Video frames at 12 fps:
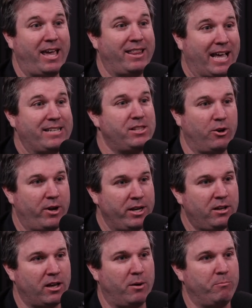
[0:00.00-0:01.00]
And that's their
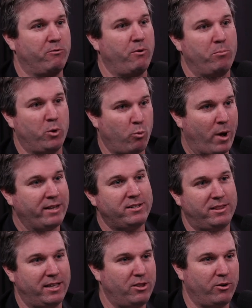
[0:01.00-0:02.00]
income from the
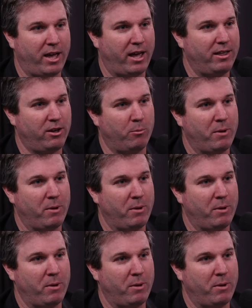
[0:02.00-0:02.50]
rent that they're getting.